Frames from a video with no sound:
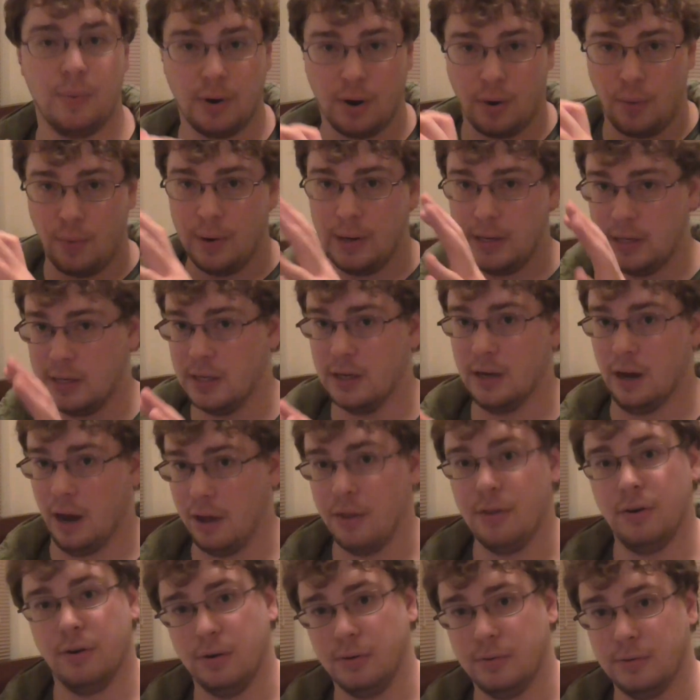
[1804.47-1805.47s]
were going to
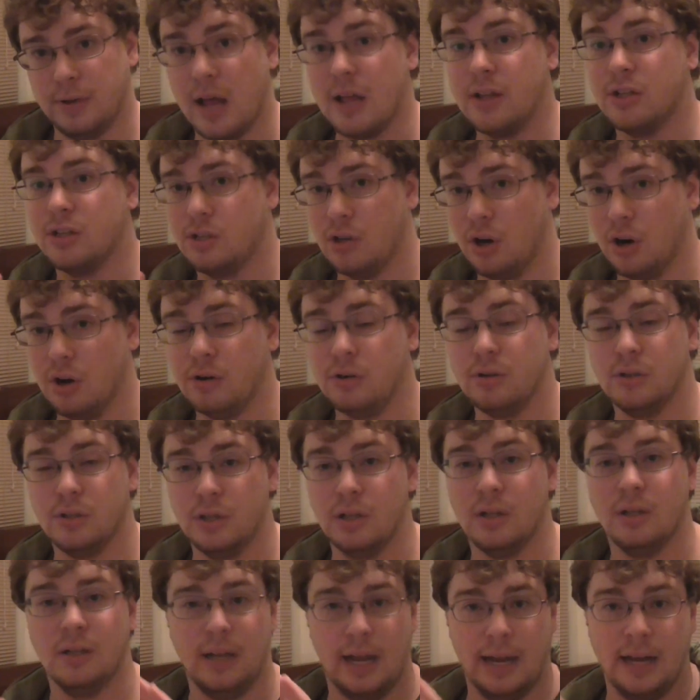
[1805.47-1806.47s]
other Death
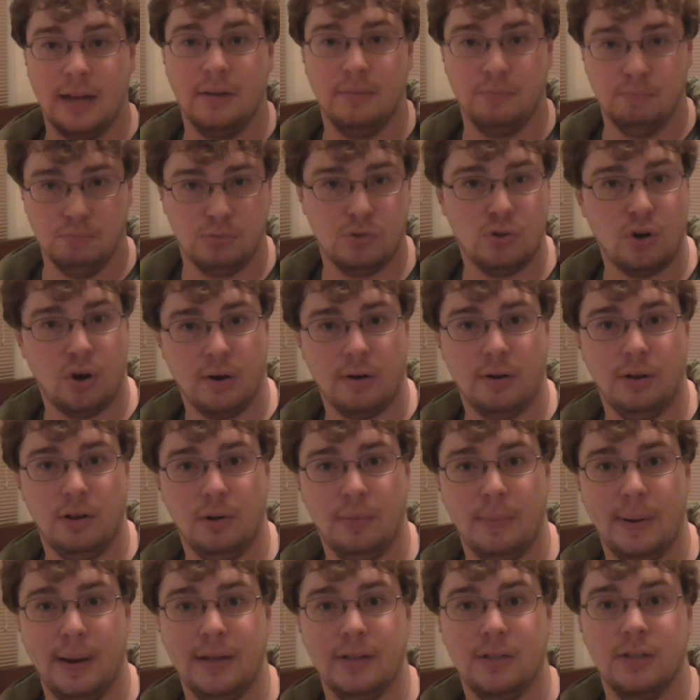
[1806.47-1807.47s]
Stars, like
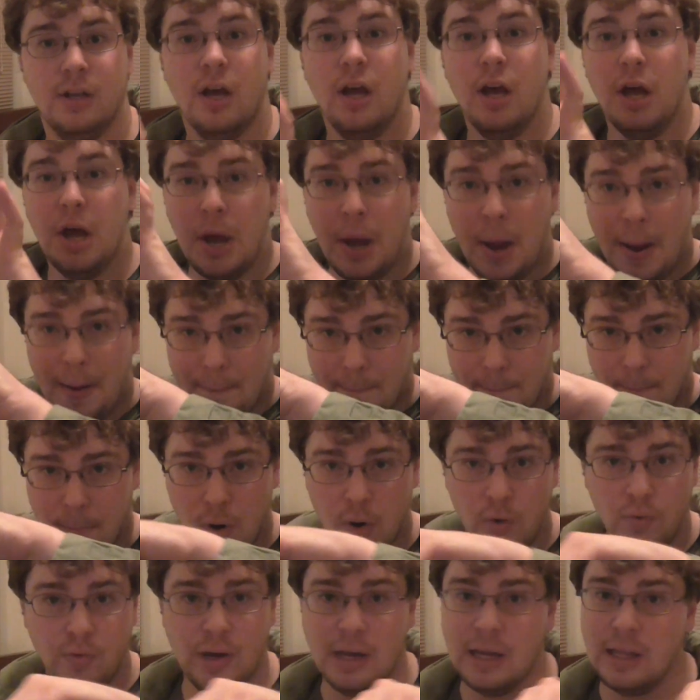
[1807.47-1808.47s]
Starkiller Base,
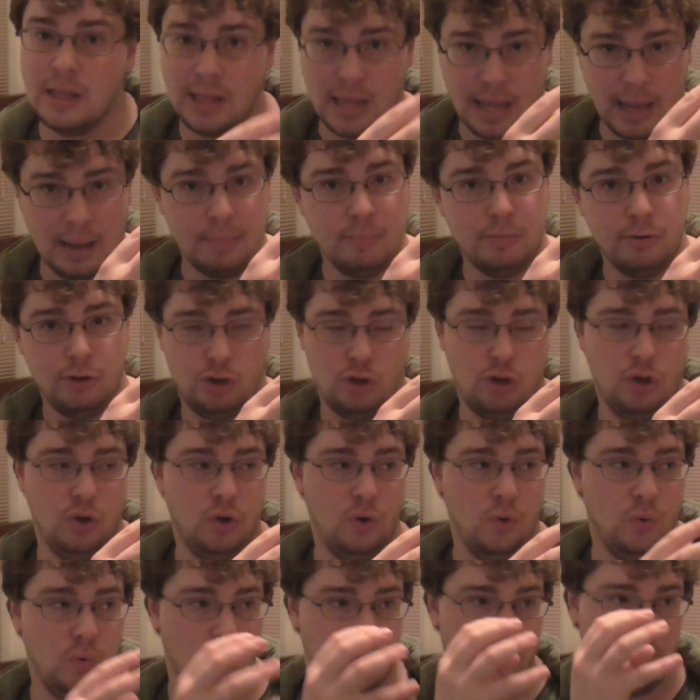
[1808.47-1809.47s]
moving them
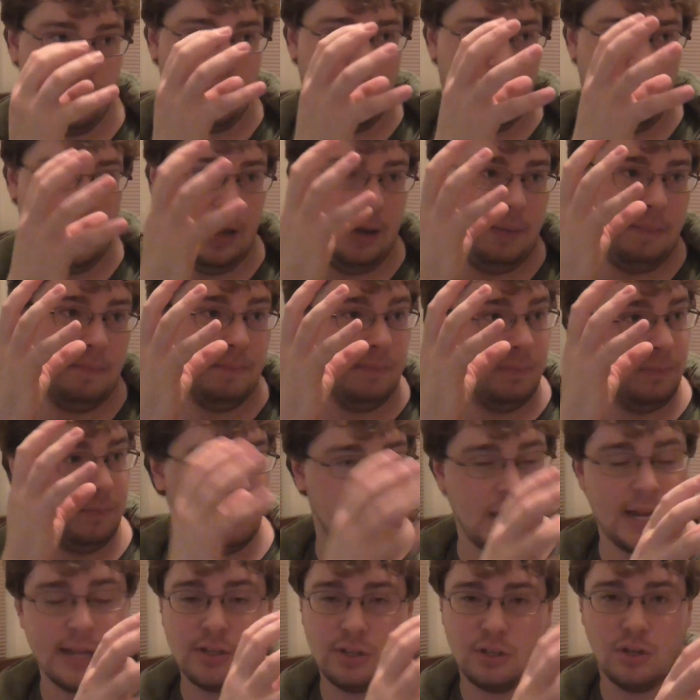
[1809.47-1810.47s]
to the
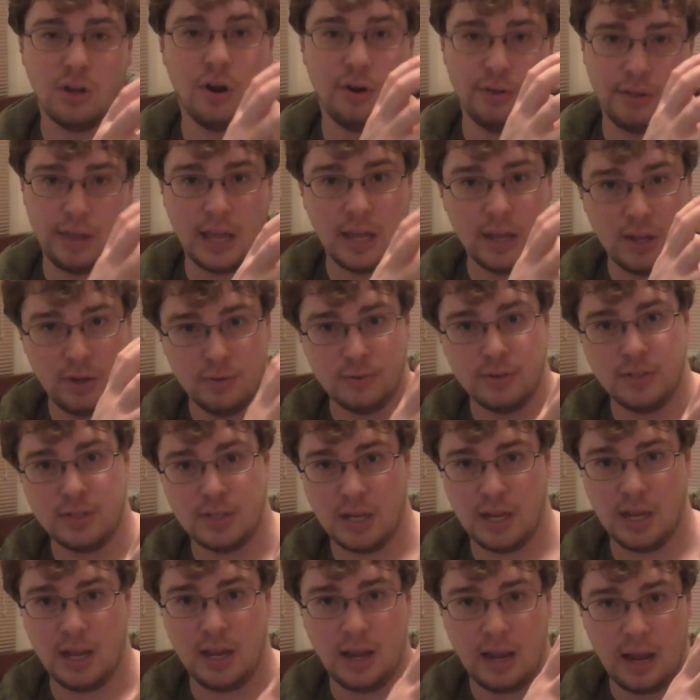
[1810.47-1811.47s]
Death Star that you
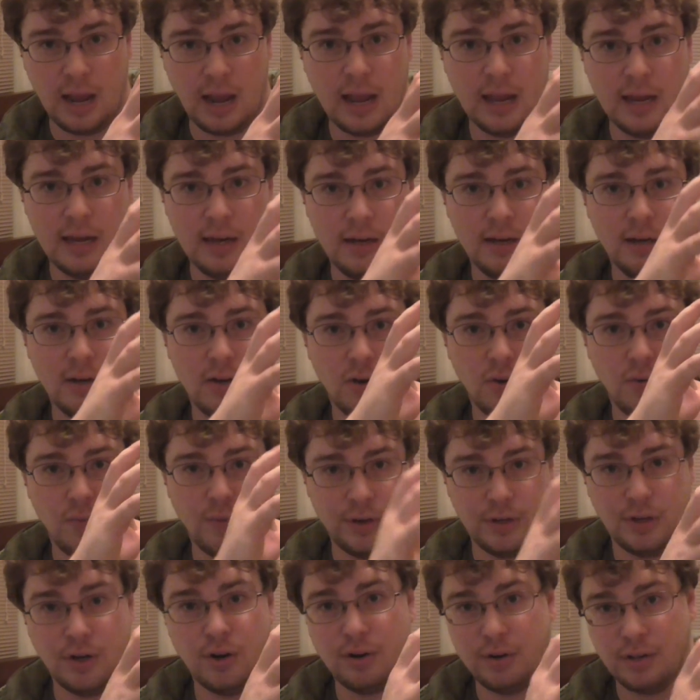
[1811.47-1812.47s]
see in
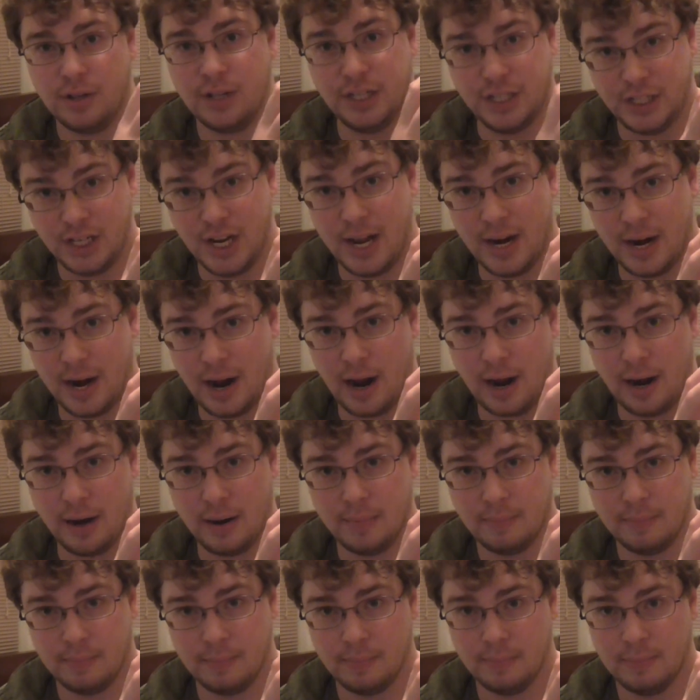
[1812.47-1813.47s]
Return of the Jedi.
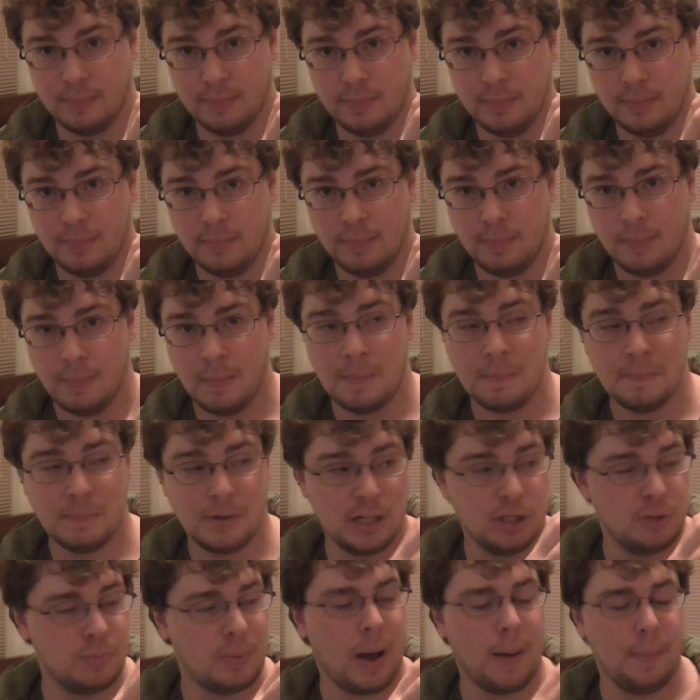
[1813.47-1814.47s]

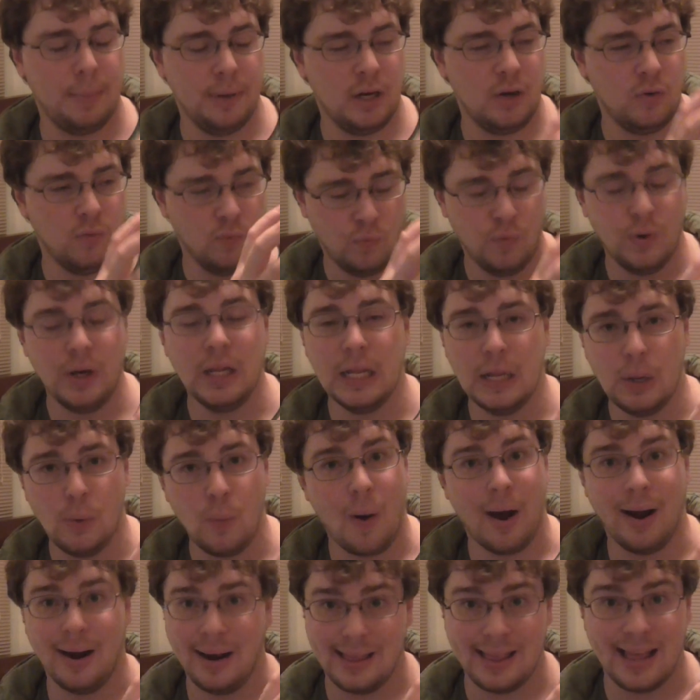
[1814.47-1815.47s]
Because Palpatine really
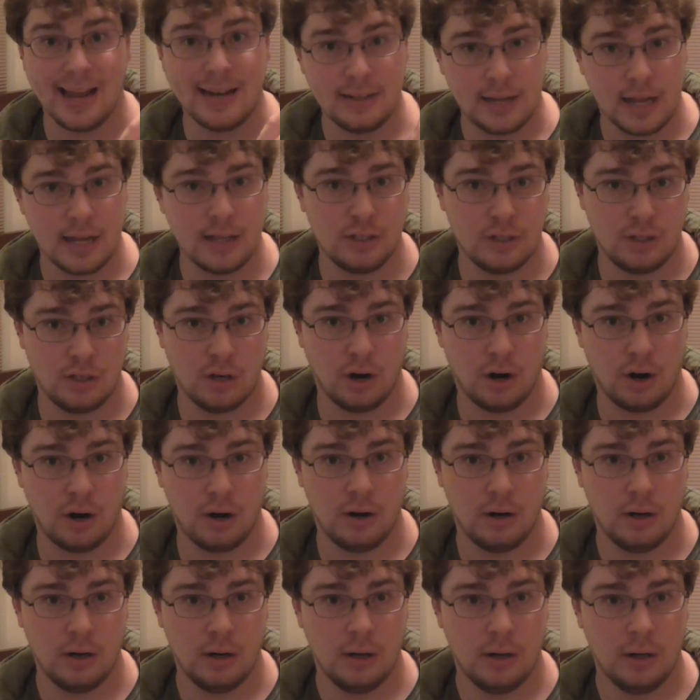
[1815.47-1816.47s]
wanted that Death
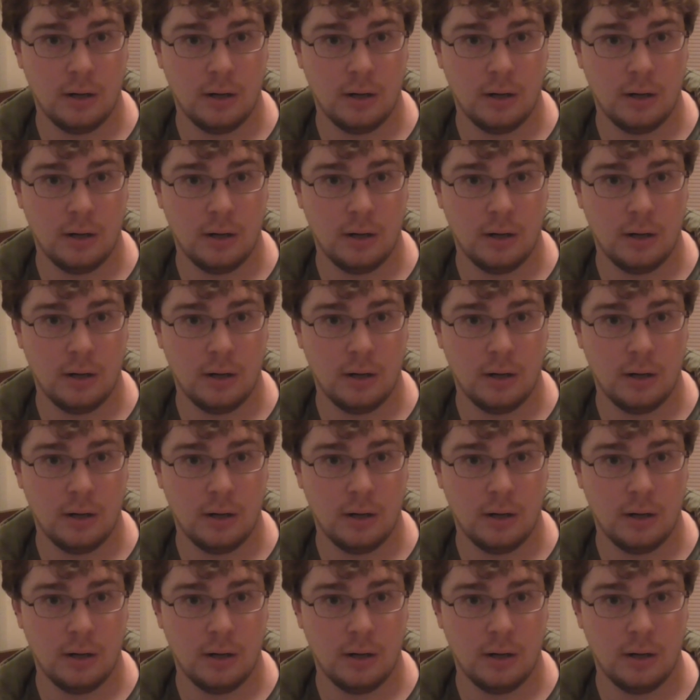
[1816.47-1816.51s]
Star.